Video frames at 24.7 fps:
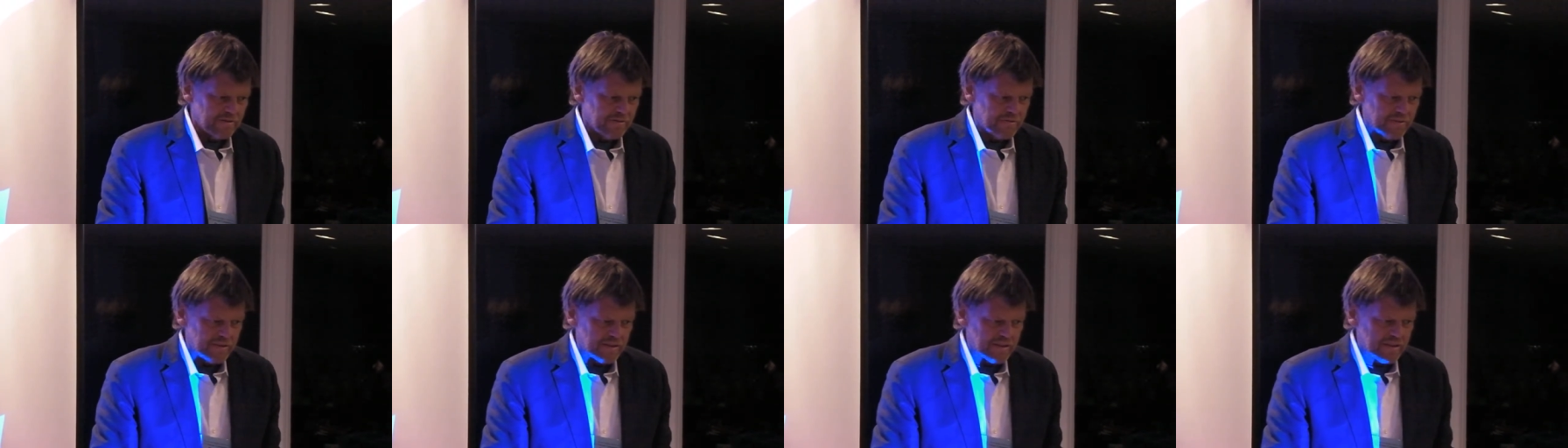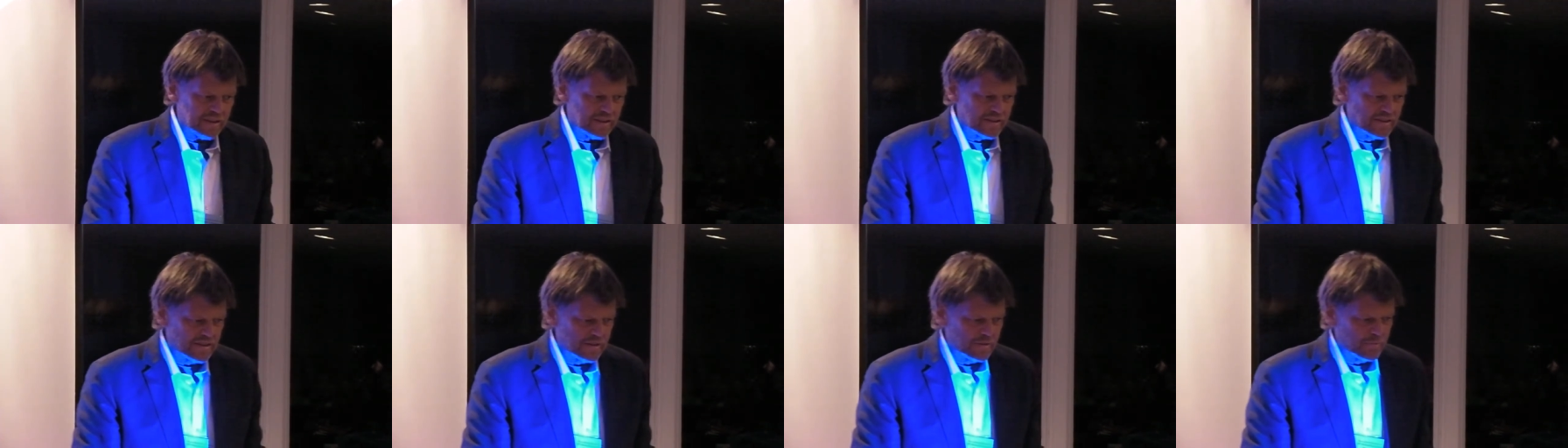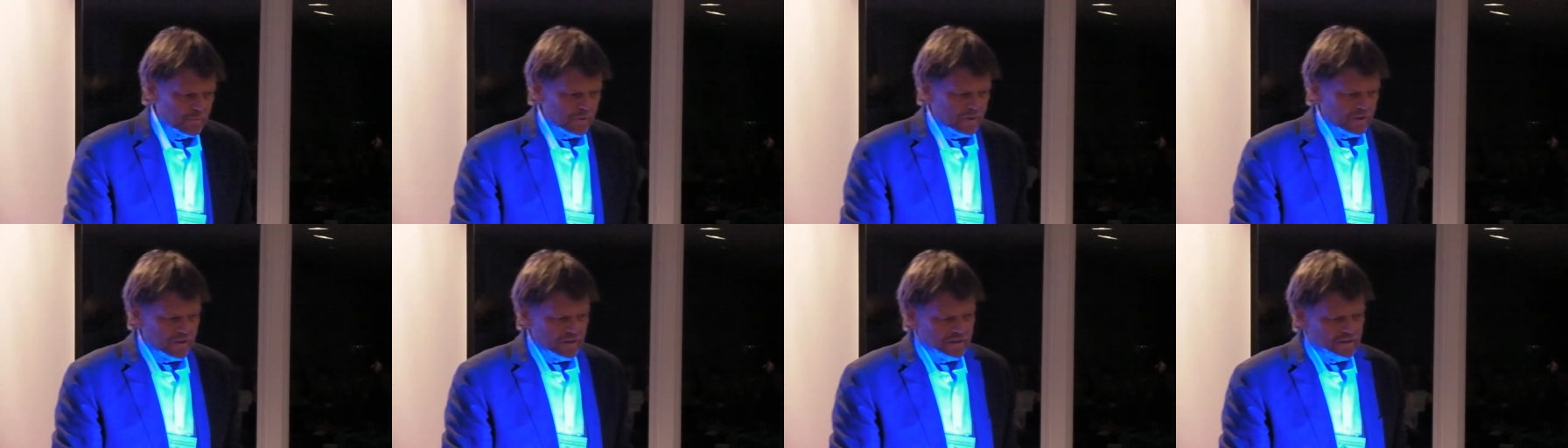And I said,
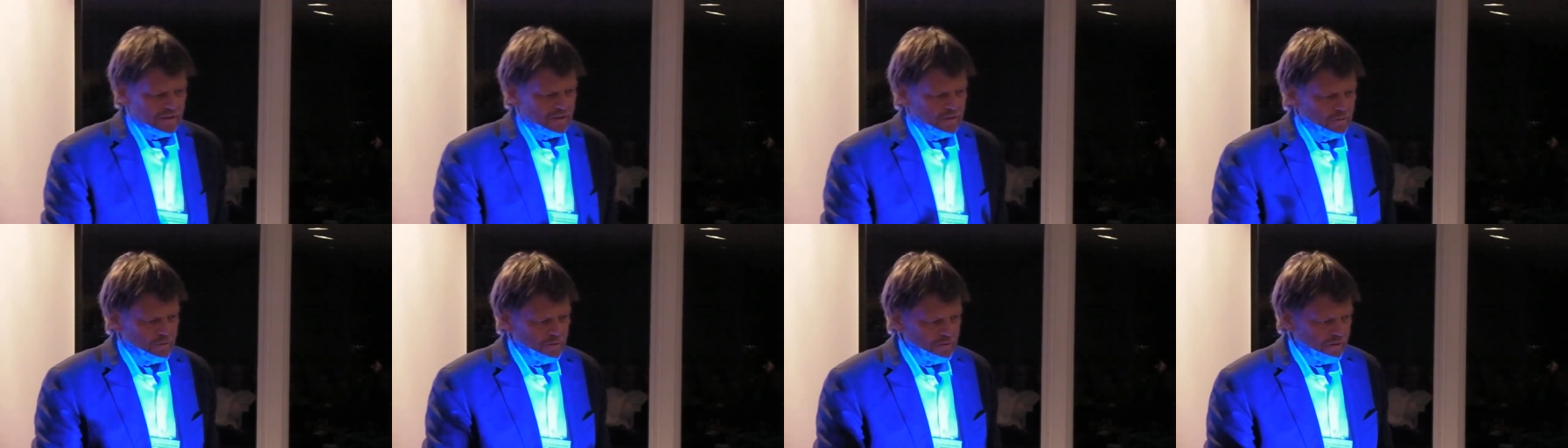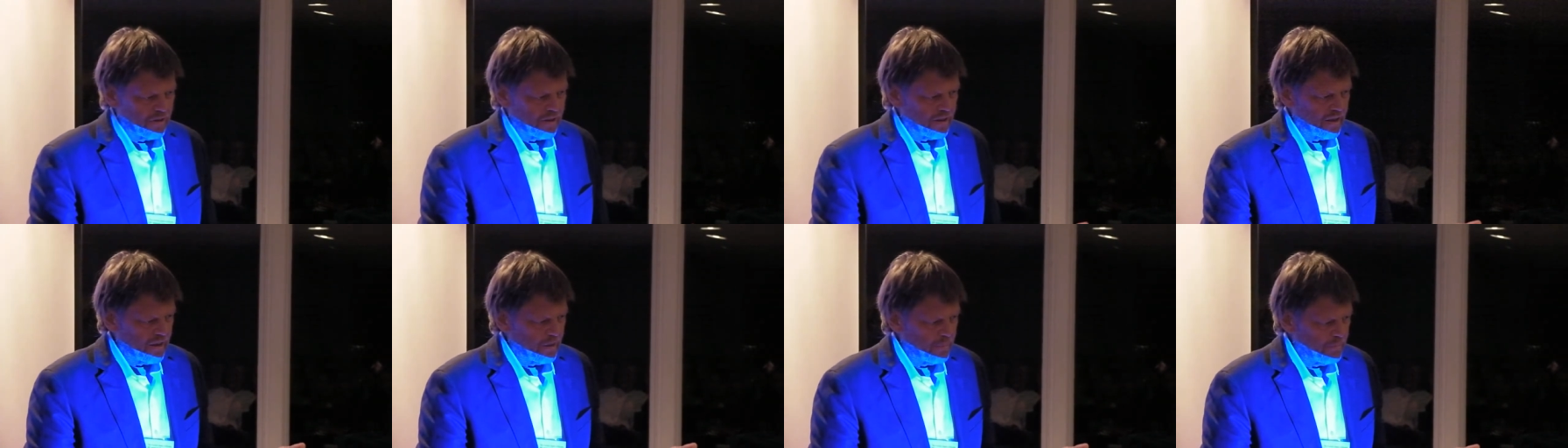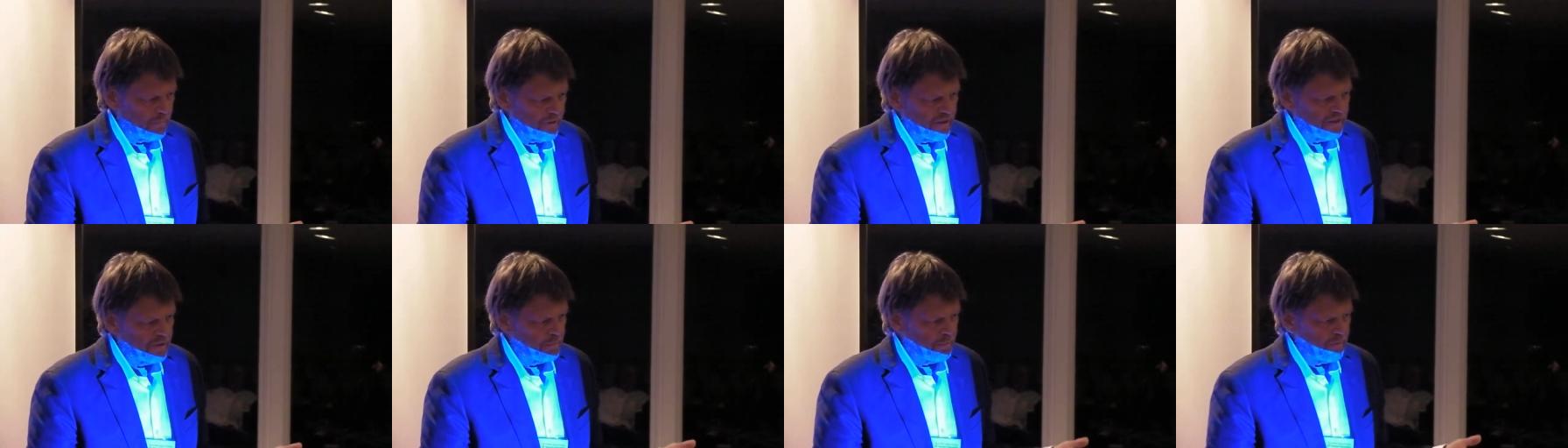well, who's going to let
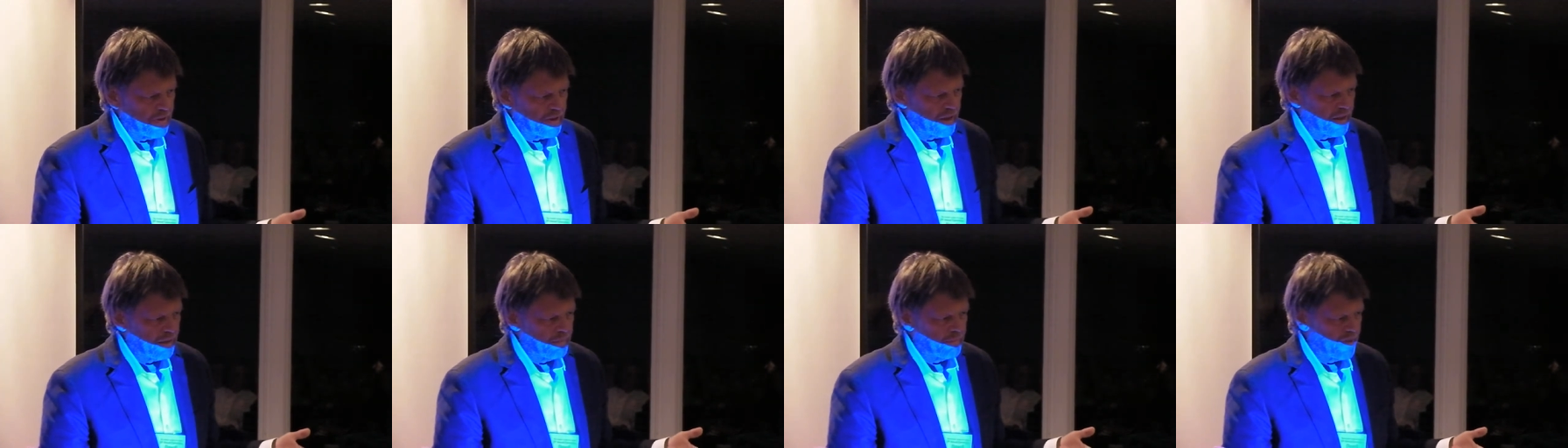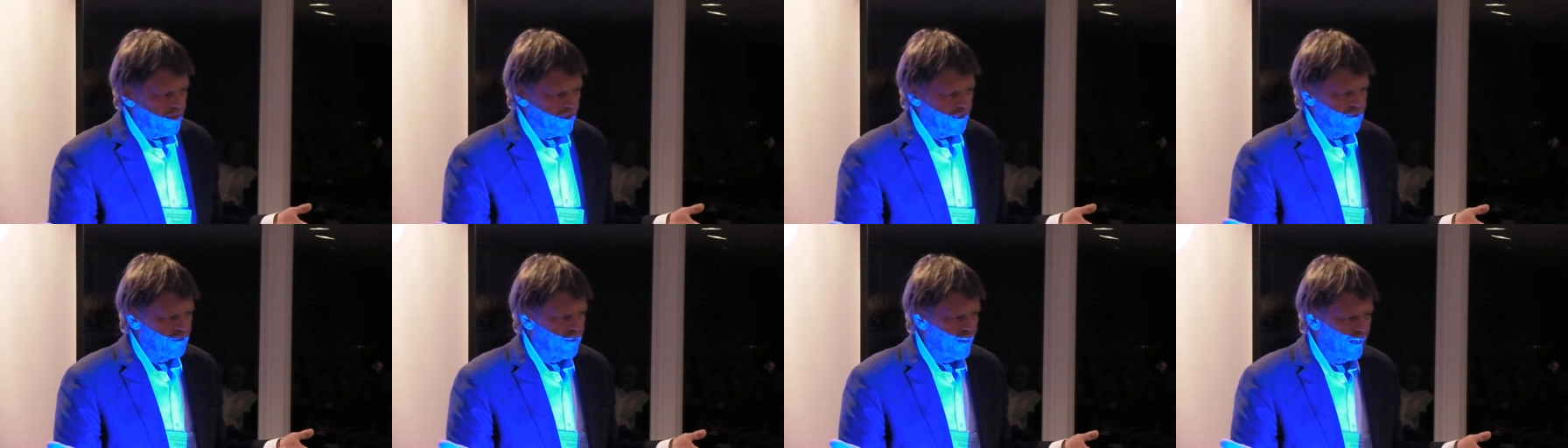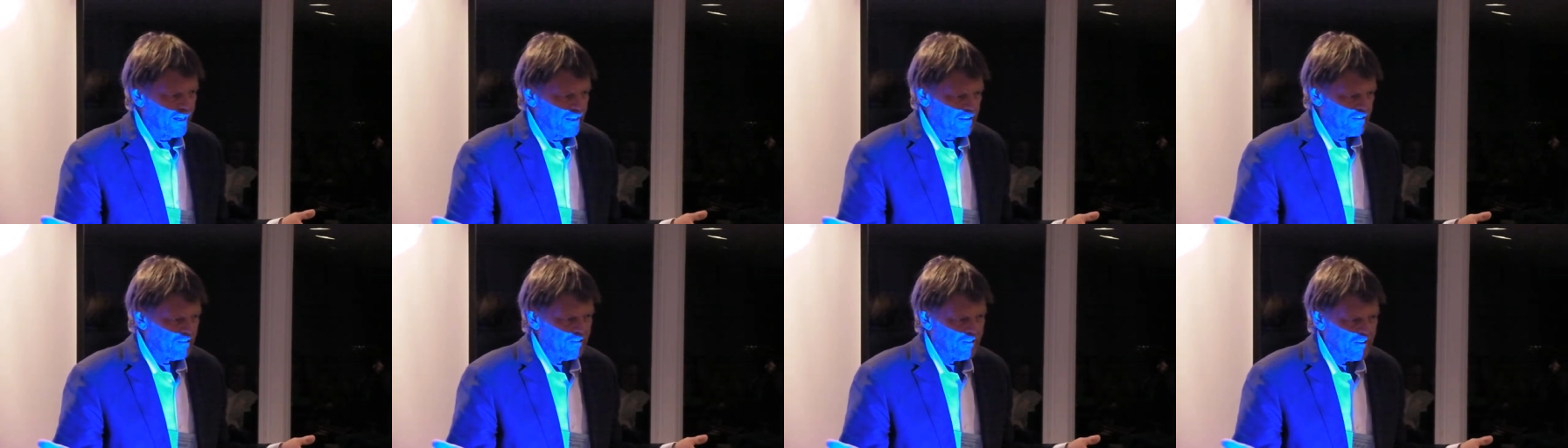me speak? I'm not a
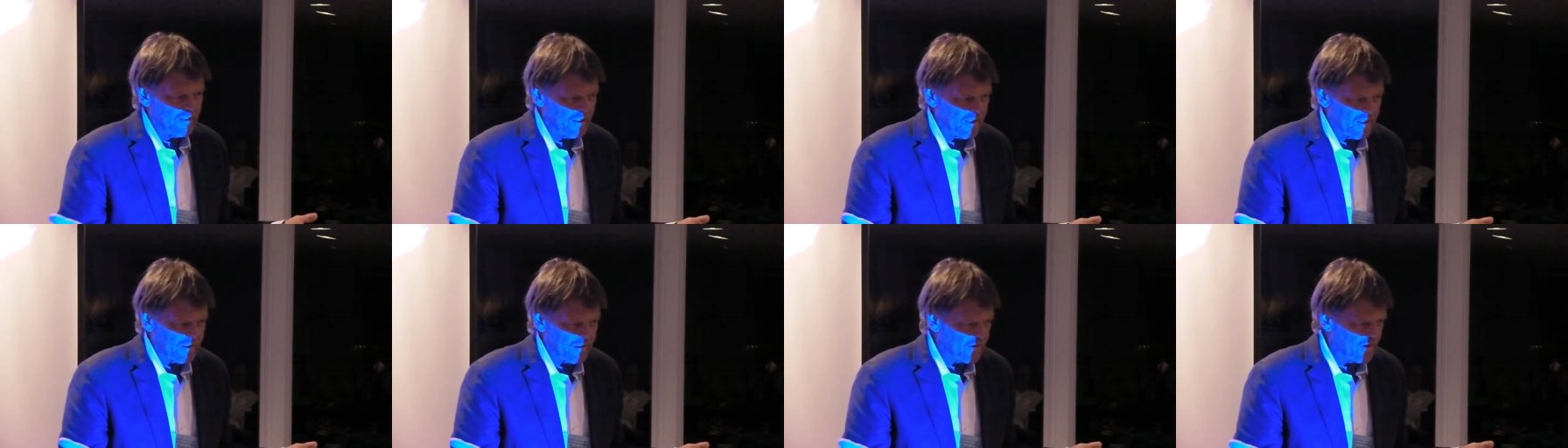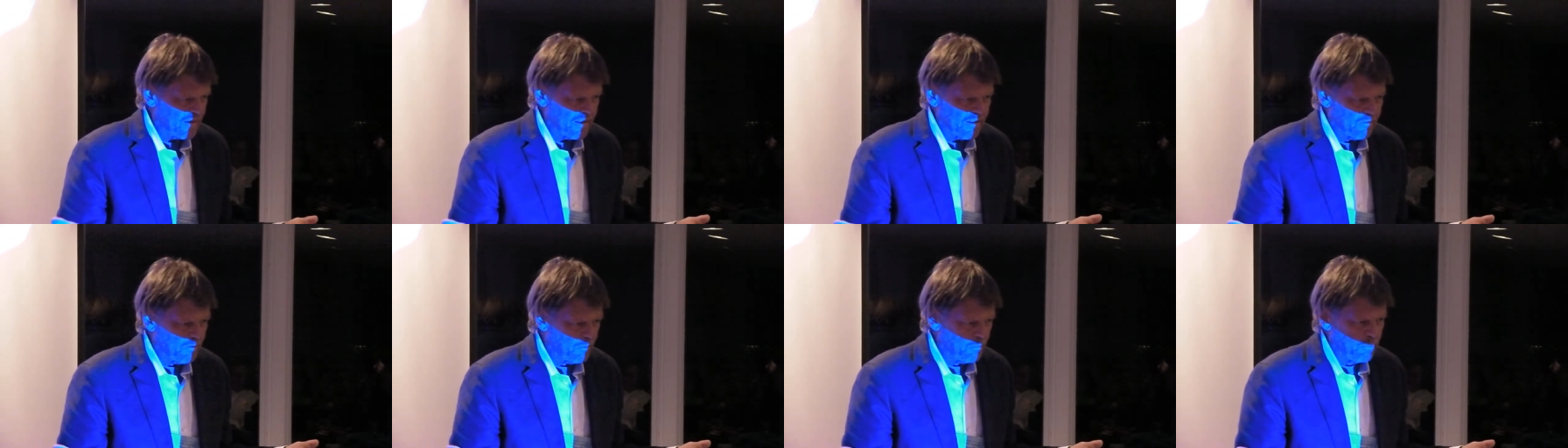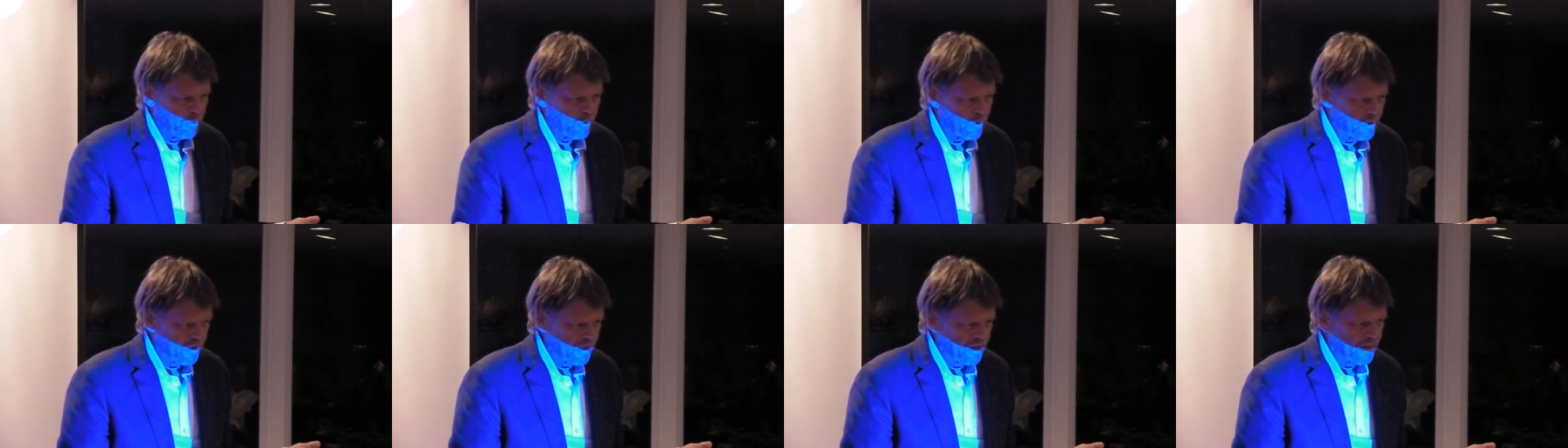doctor and I don't have
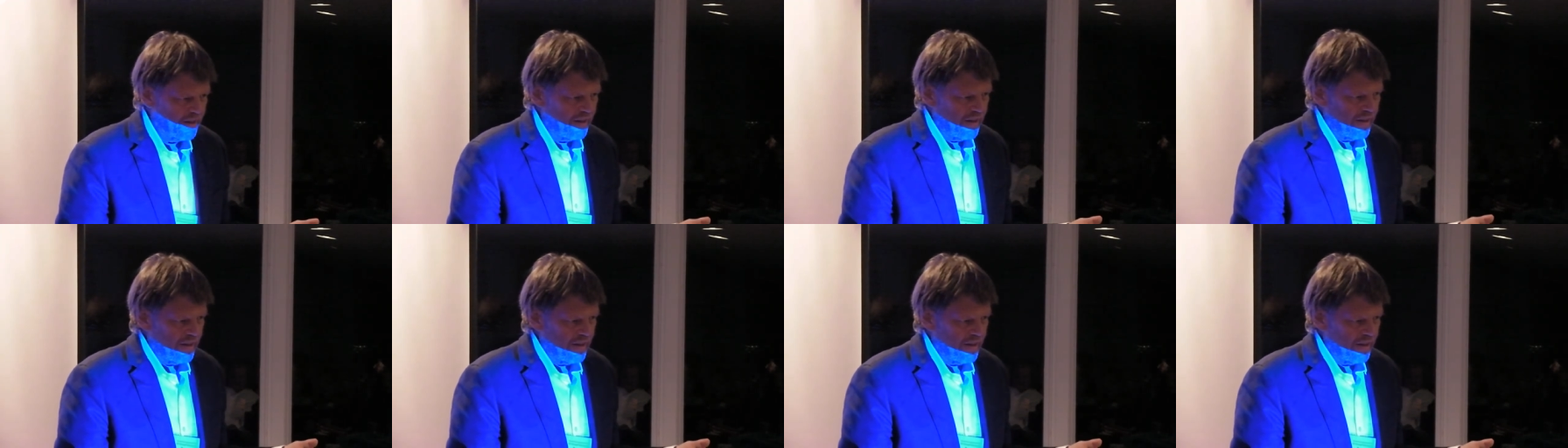a book.